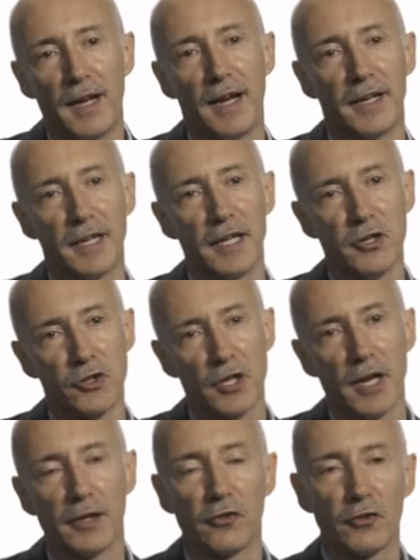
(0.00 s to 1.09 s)
And in each
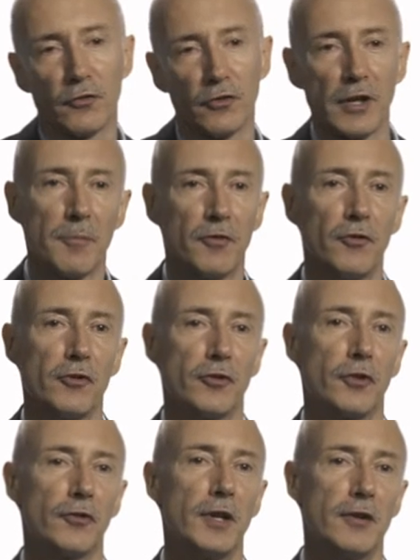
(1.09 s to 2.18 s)
case, if subdivision
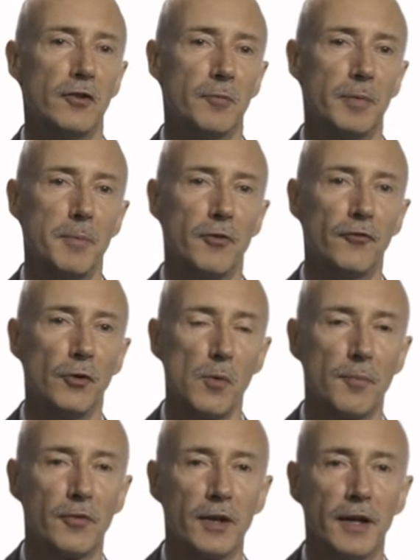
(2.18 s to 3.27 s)
has needed to be
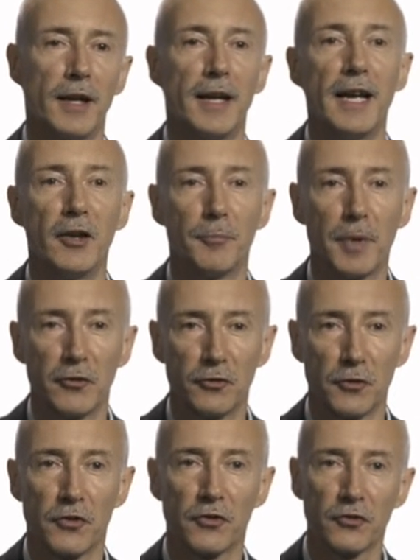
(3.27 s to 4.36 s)
performed, it's
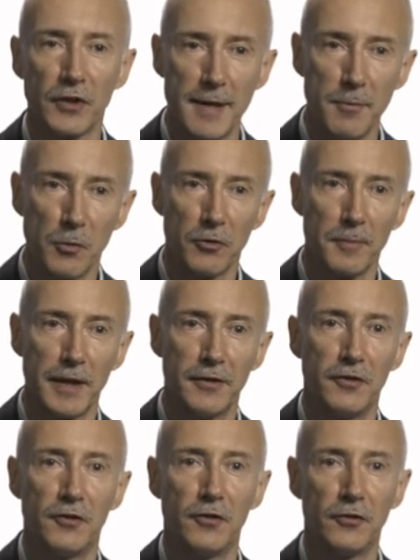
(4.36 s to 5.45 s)
based on the same
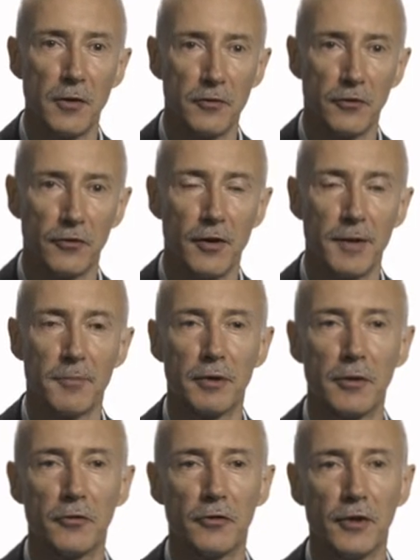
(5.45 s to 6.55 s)
automated zone design
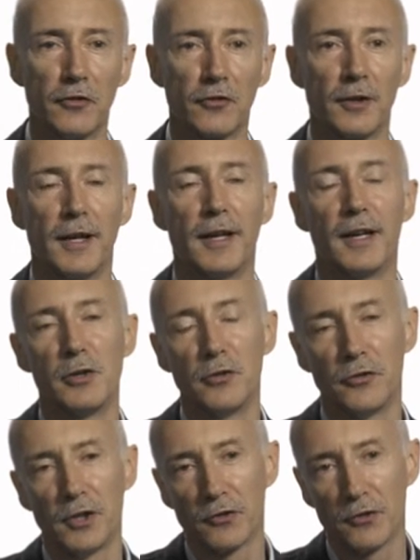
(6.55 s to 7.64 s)
process
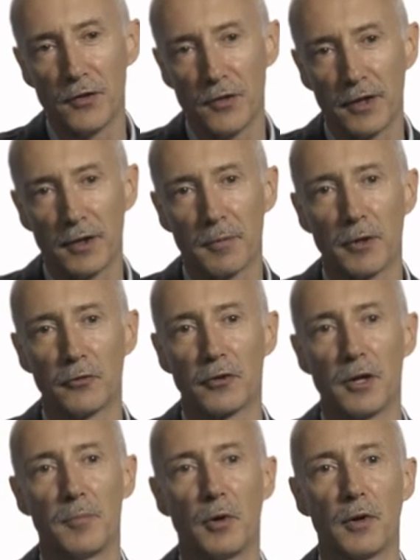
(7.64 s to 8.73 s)
using synthetic
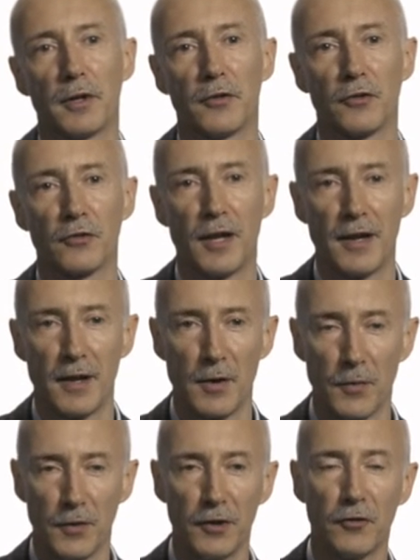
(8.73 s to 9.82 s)
postcode polygons,
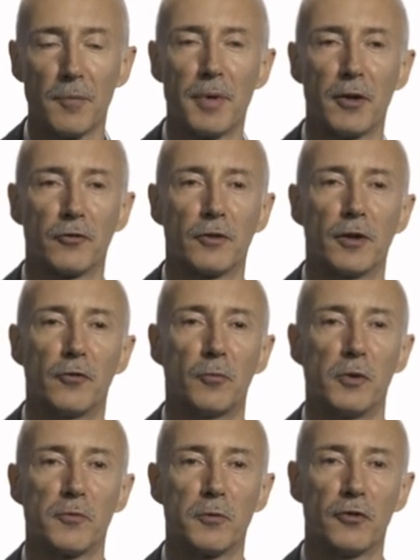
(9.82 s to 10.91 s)
and these are the postcodes
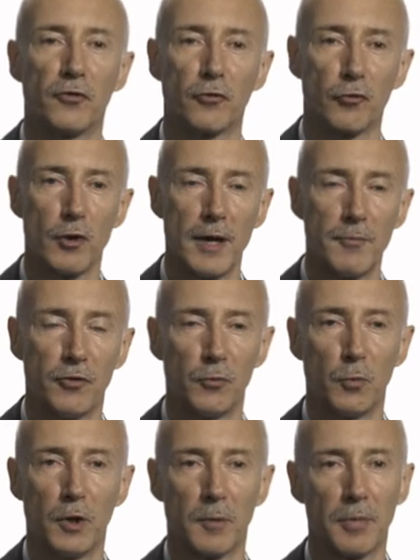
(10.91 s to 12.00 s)
which were described as
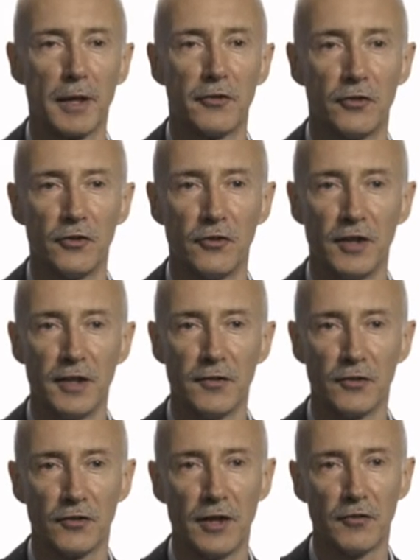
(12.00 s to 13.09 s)
workplaces in
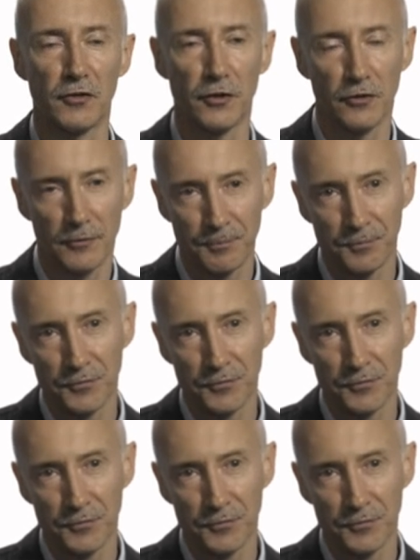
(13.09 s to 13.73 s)
the census.